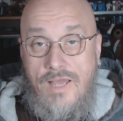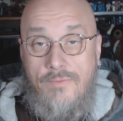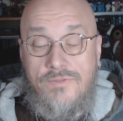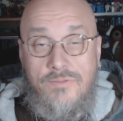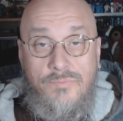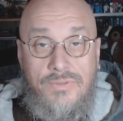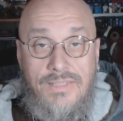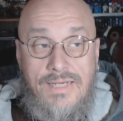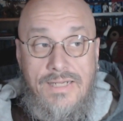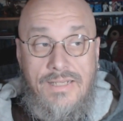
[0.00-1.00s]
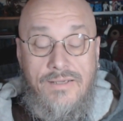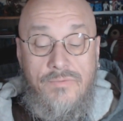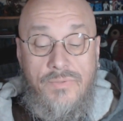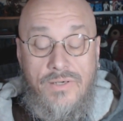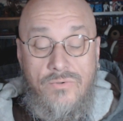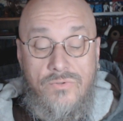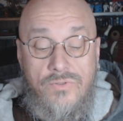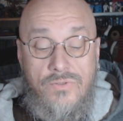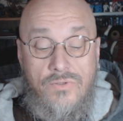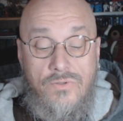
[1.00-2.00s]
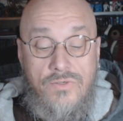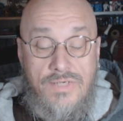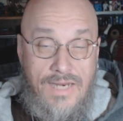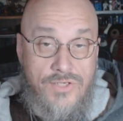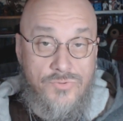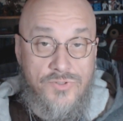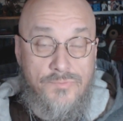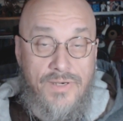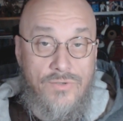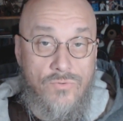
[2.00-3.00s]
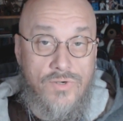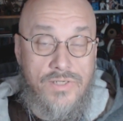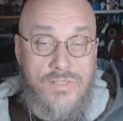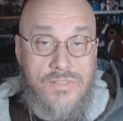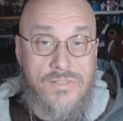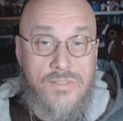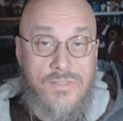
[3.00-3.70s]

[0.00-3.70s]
Caps complaining about dangerous minorities.